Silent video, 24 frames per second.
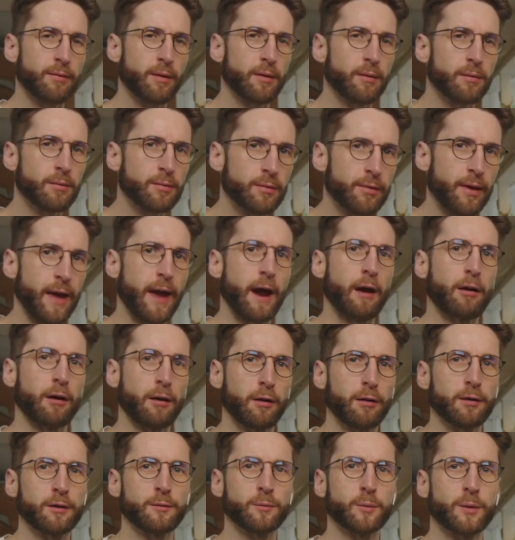
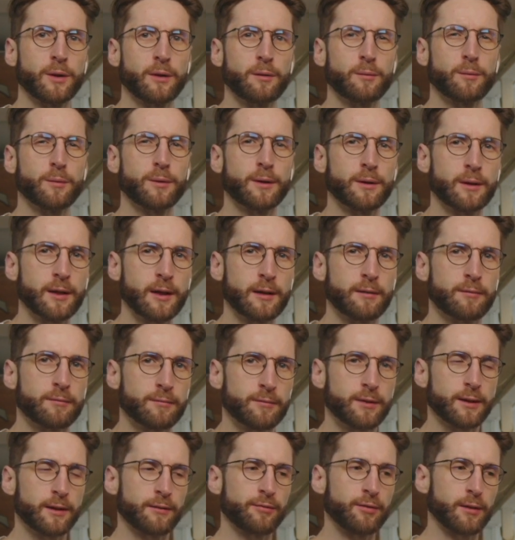there. We didn't
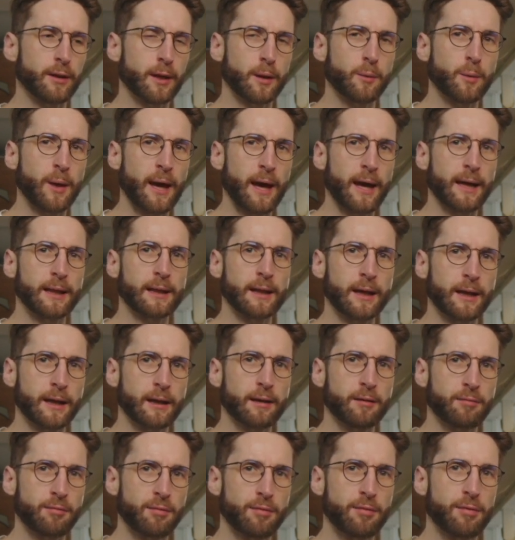really feel like we had
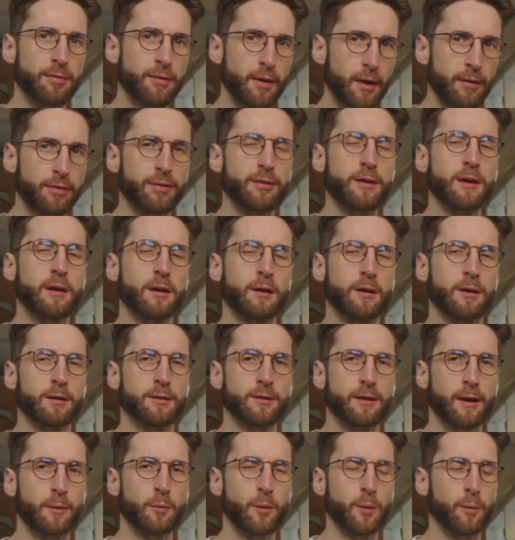like the thing
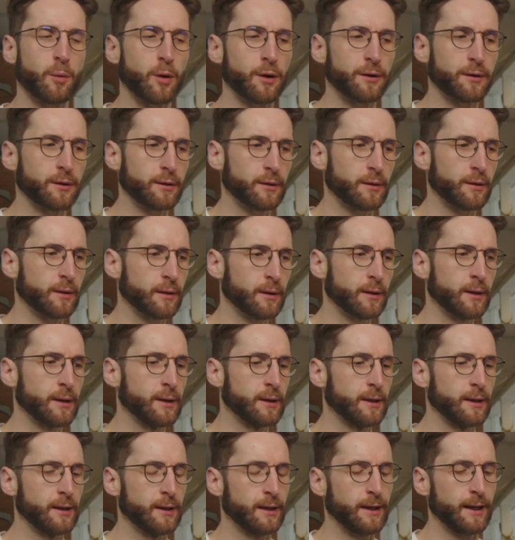that we wanted.
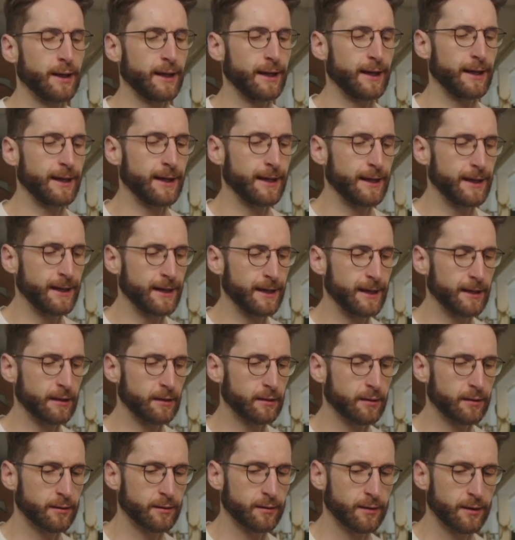And
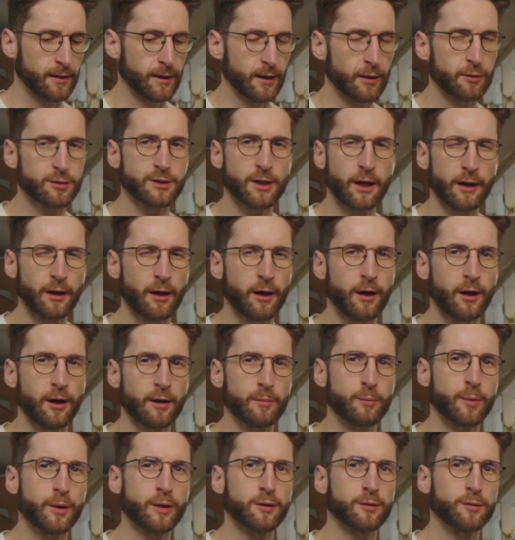it's kind of hard
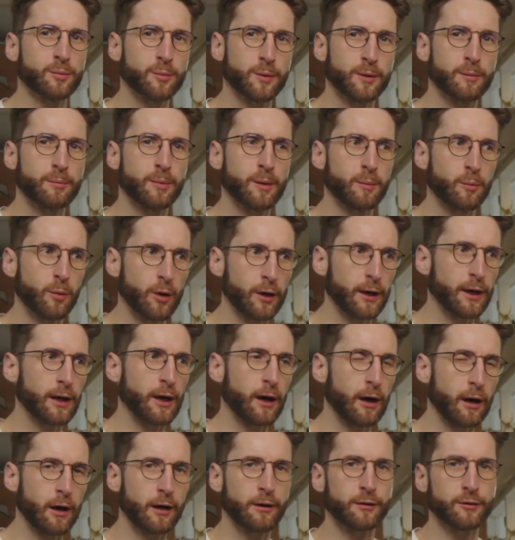because we'd been working
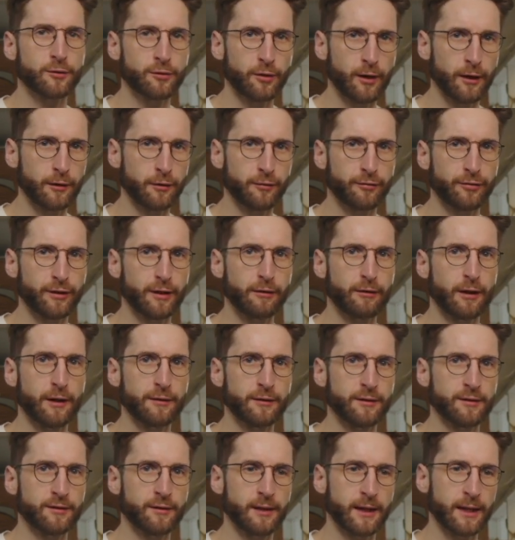hard on trying to figure out
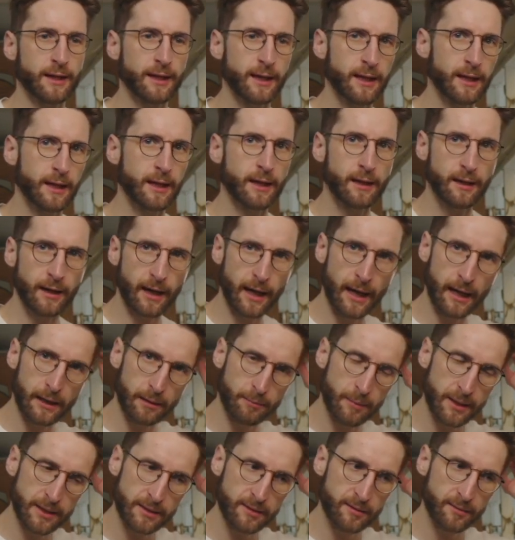these like key
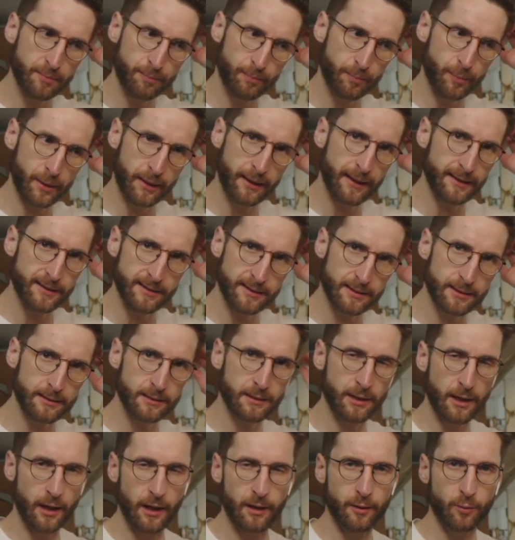elements, but that's
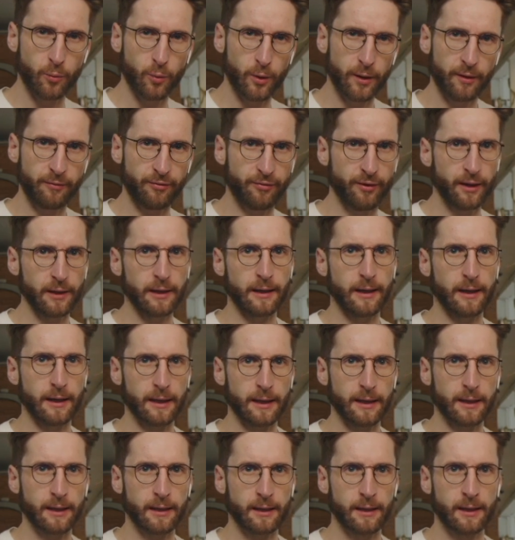kind of what it felt
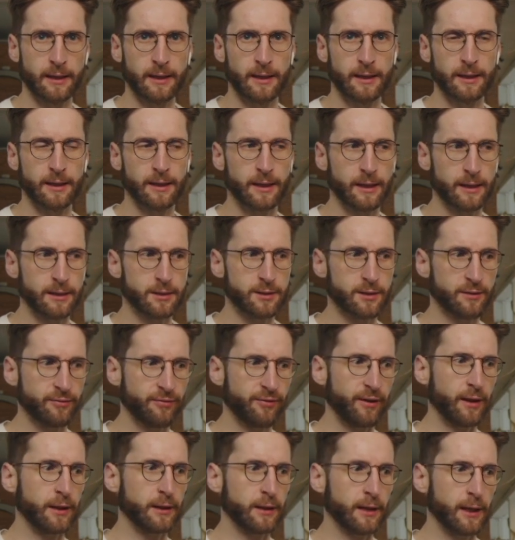like. It just
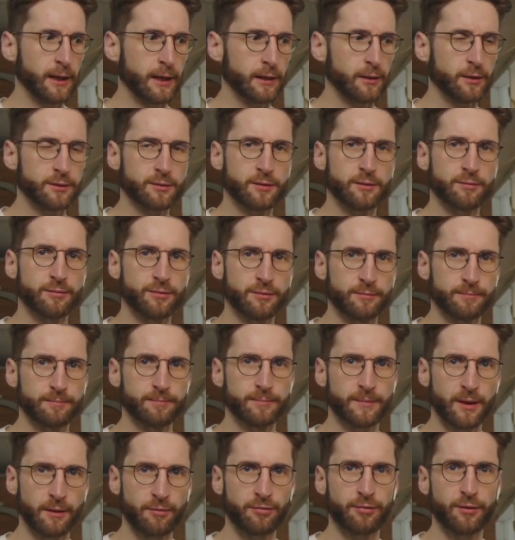felt like lots of
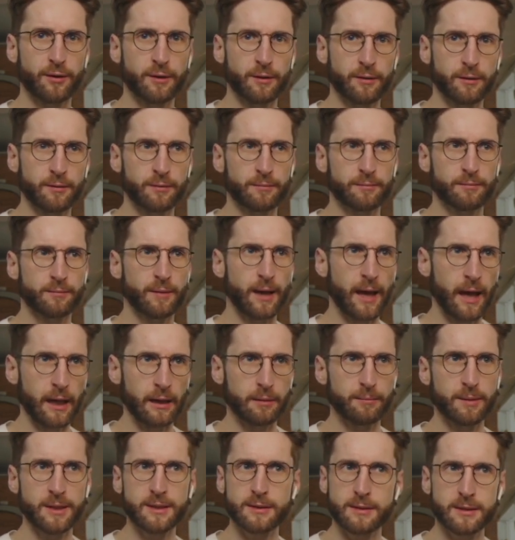different
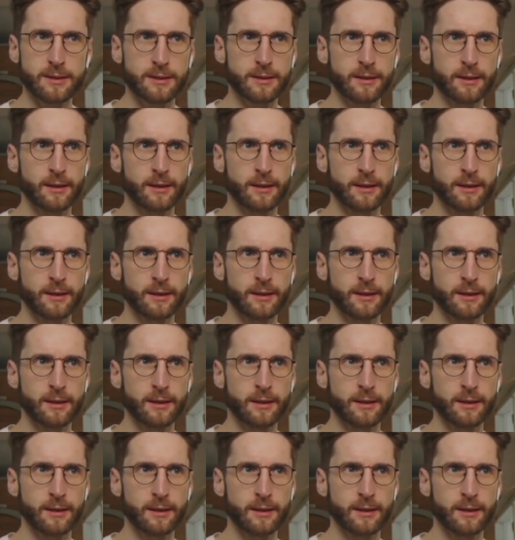elements.